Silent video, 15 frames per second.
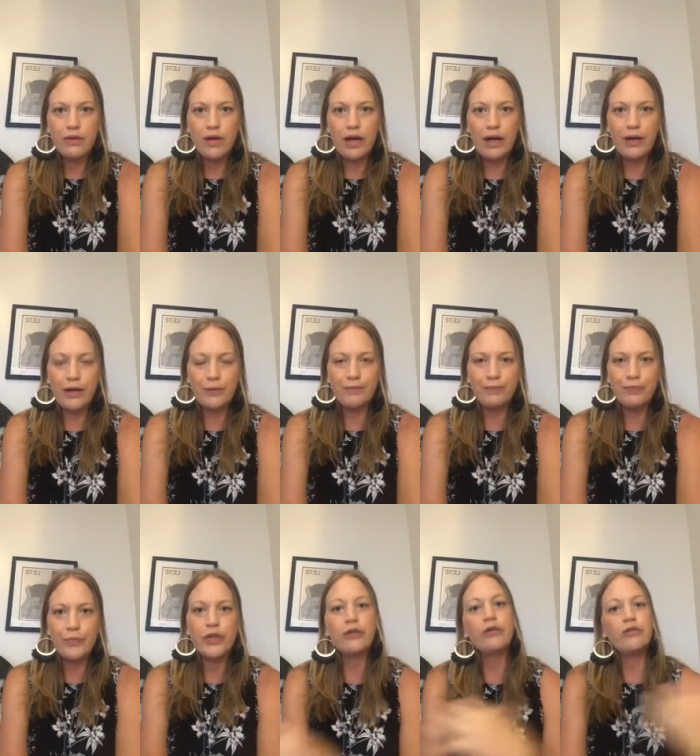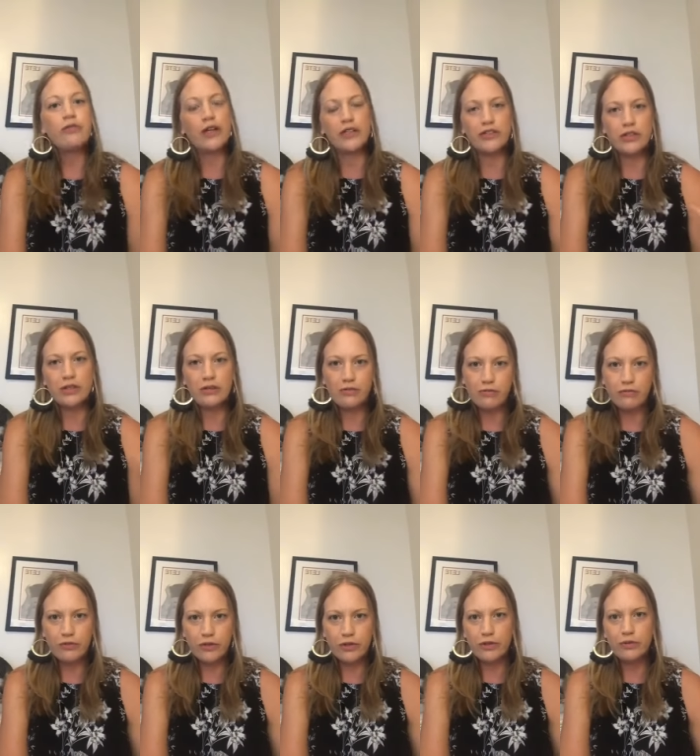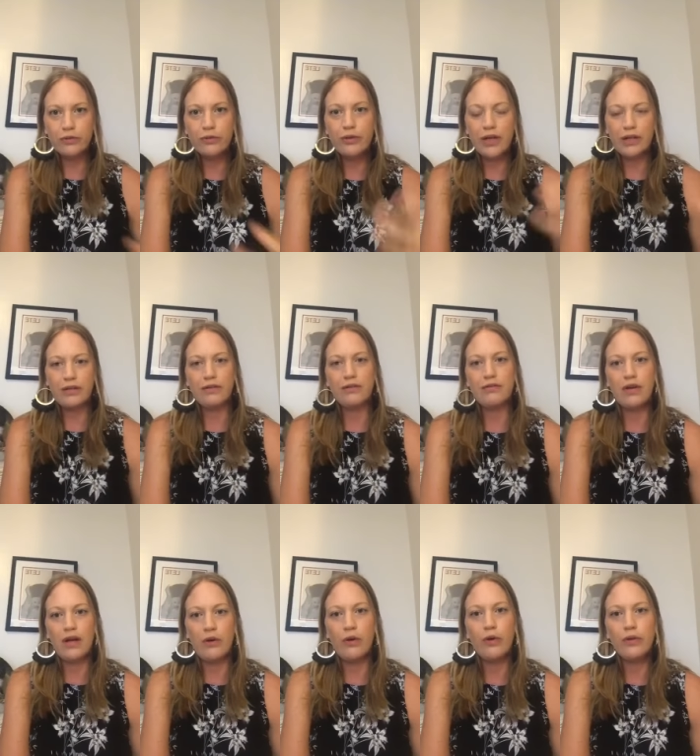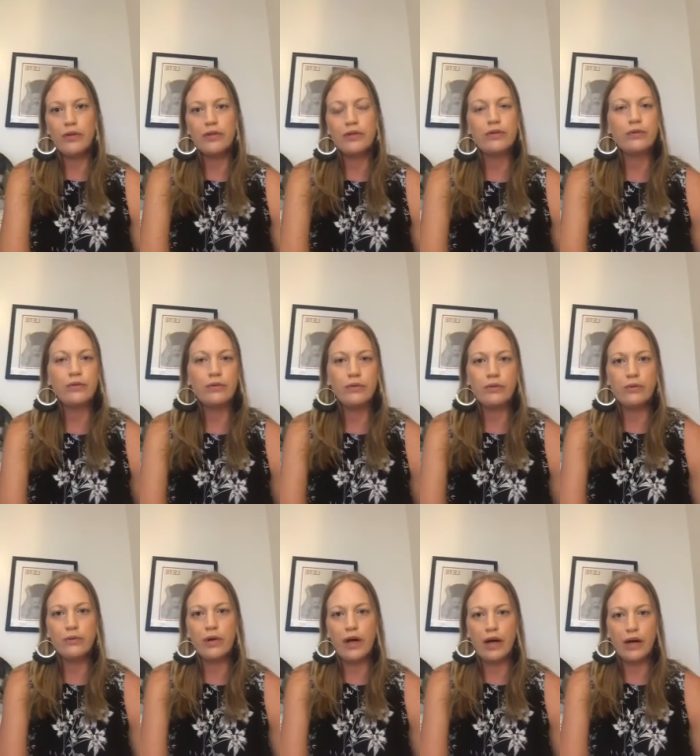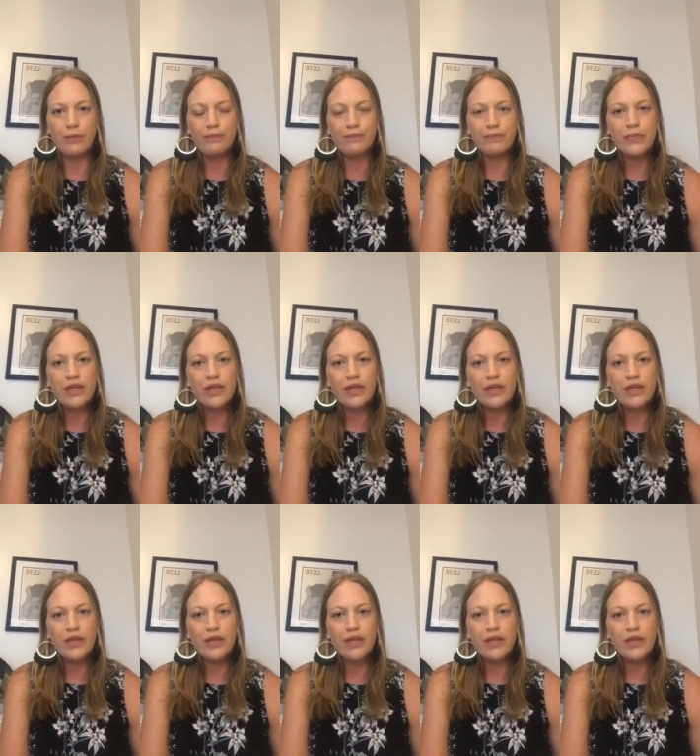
Um, be a reflection for you and hold you um,